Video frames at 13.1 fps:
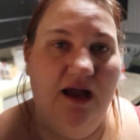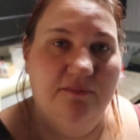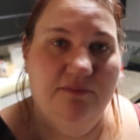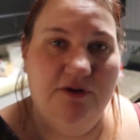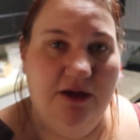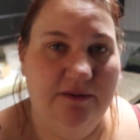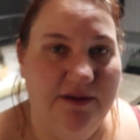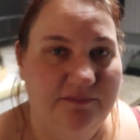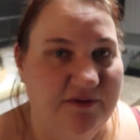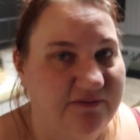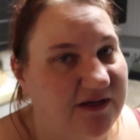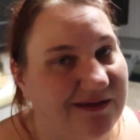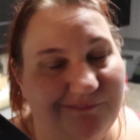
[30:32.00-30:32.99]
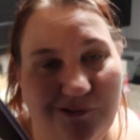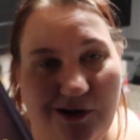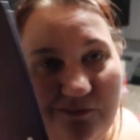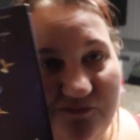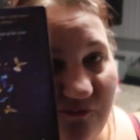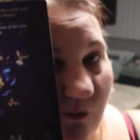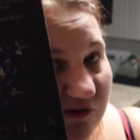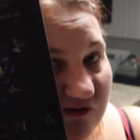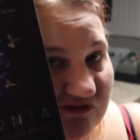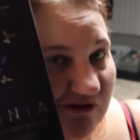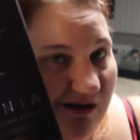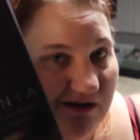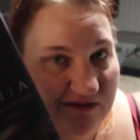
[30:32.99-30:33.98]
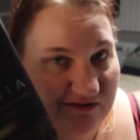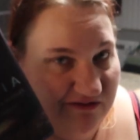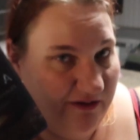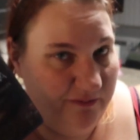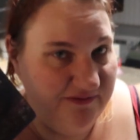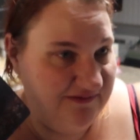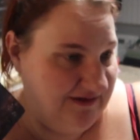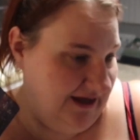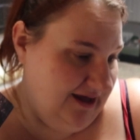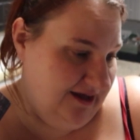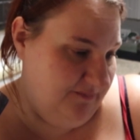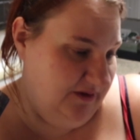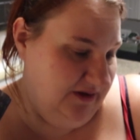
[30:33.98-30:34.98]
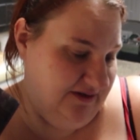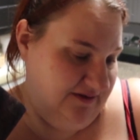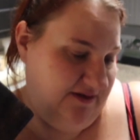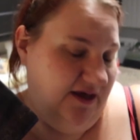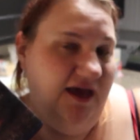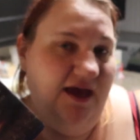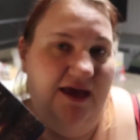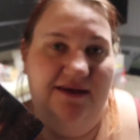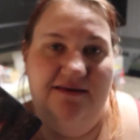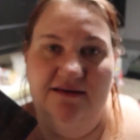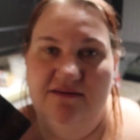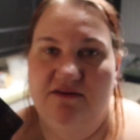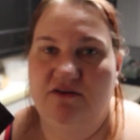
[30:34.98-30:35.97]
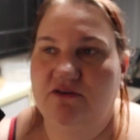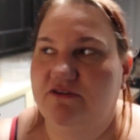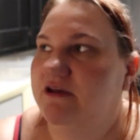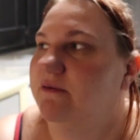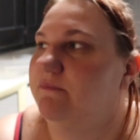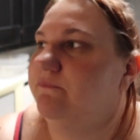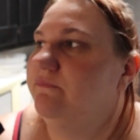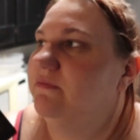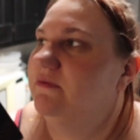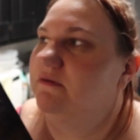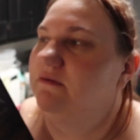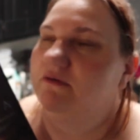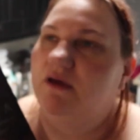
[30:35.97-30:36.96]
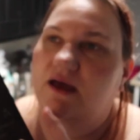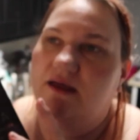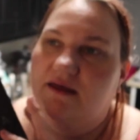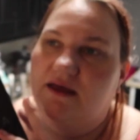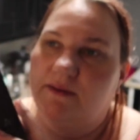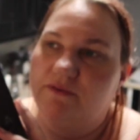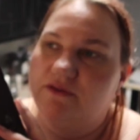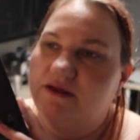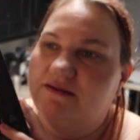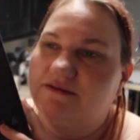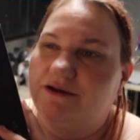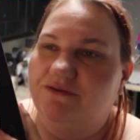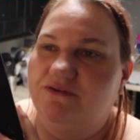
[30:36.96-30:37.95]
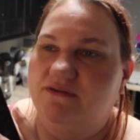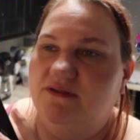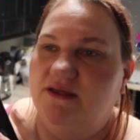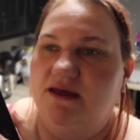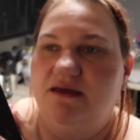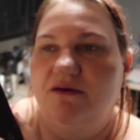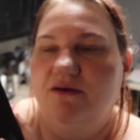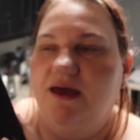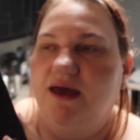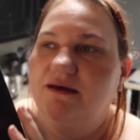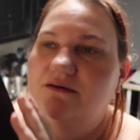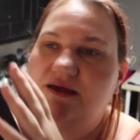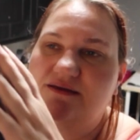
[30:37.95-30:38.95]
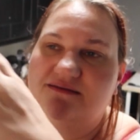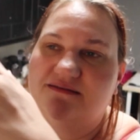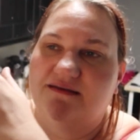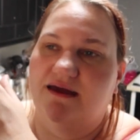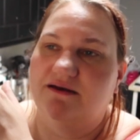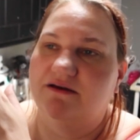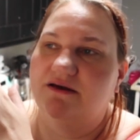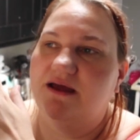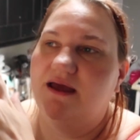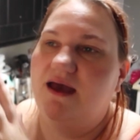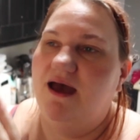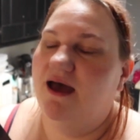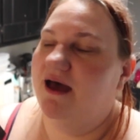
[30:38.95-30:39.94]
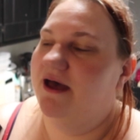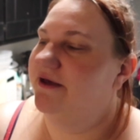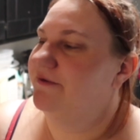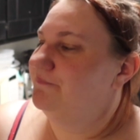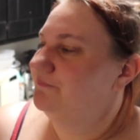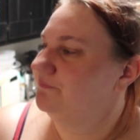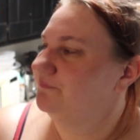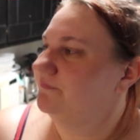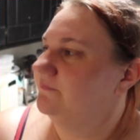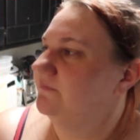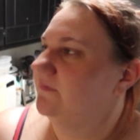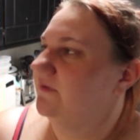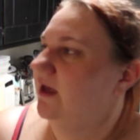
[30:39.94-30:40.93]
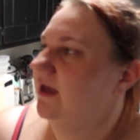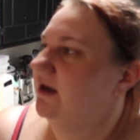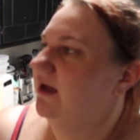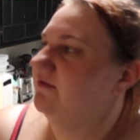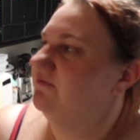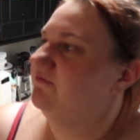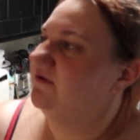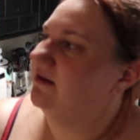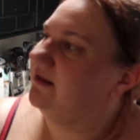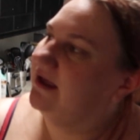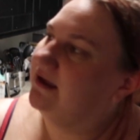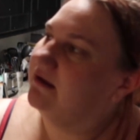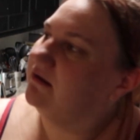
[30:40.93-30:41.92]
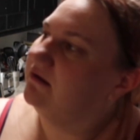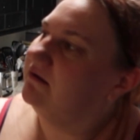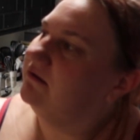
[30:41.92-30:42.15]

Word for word: I probably am giving it probably four stars, I would say, because it did do some, uh, a couple things that I was just like, okay, well, that's standard. Um, and I feel like